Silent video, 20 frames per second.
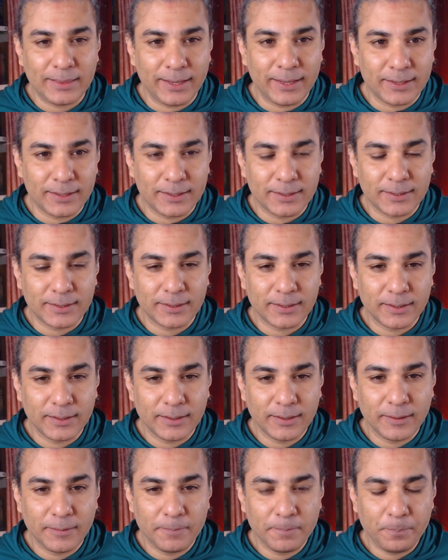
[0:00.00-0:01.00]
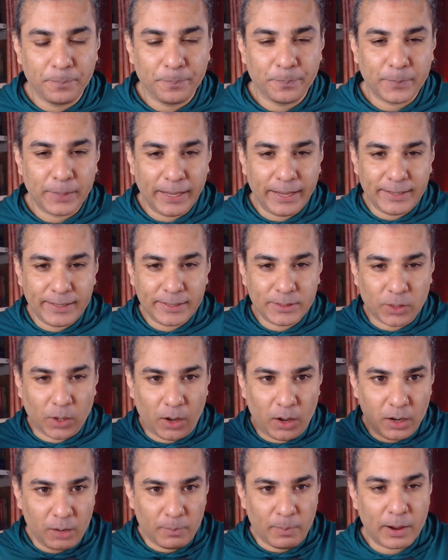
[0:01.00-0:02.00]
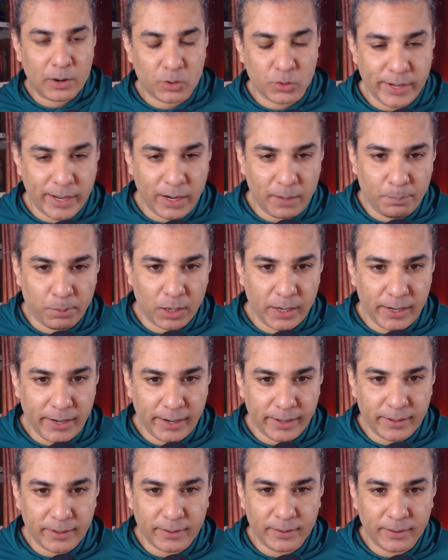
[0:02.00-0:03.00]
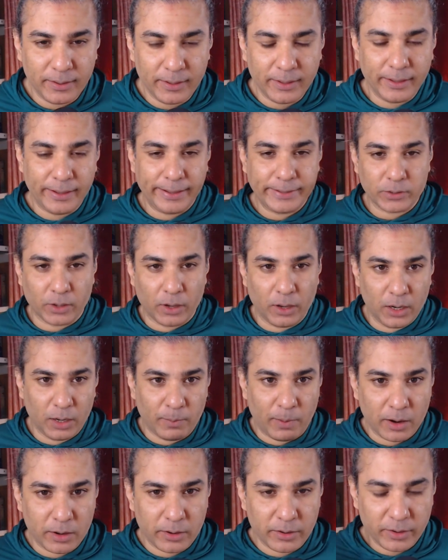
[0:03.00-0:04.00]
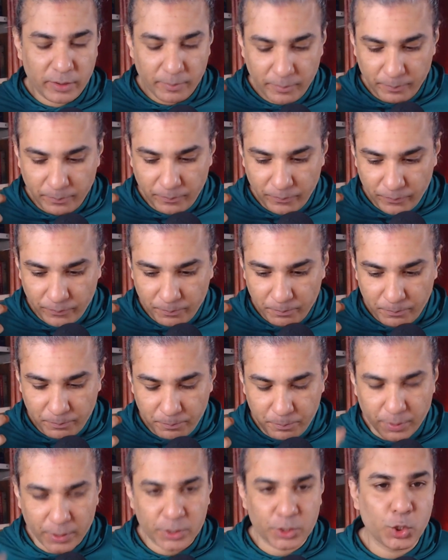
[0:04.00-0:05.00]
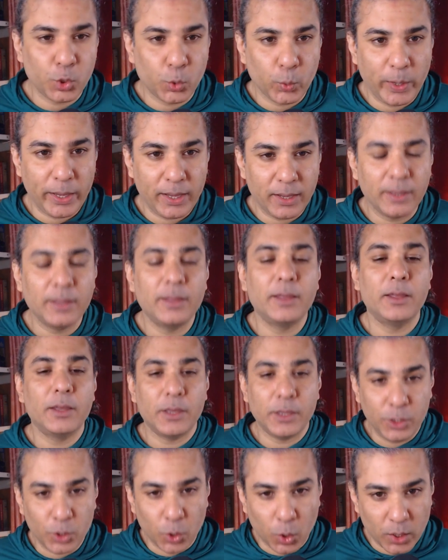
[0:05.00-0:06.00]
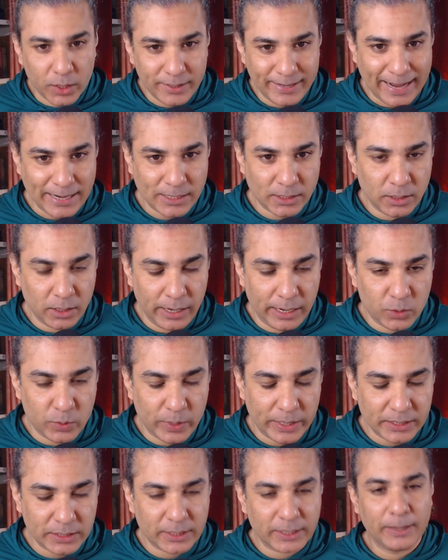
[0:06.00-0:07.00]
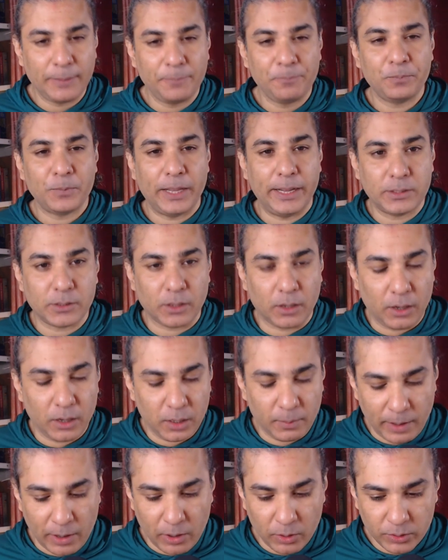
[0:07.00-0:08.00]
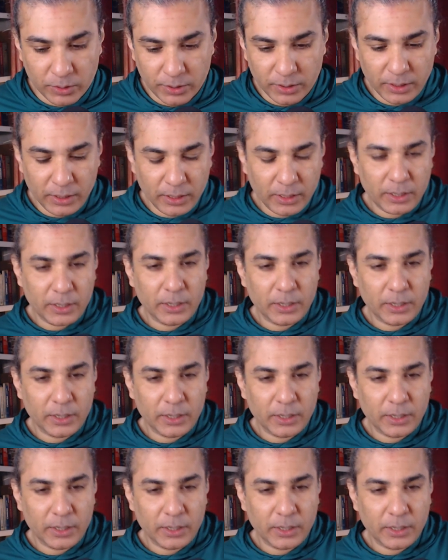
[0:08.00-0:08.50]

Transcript: ethics. It is all about realpolitik. It's all about pursuing your national interest. It's all about